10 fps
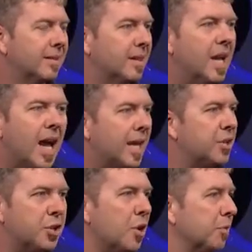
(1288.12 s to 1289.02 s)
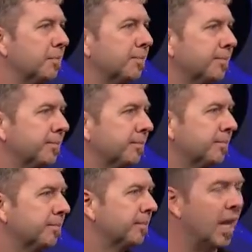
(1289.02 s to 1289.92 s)
not his own.
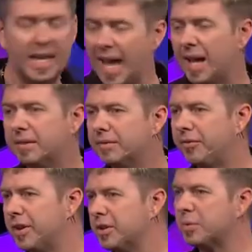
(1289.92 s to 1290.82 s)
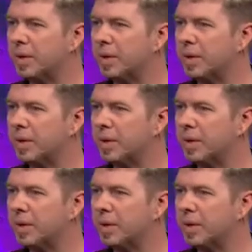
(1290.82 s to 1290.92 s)
And he had fears.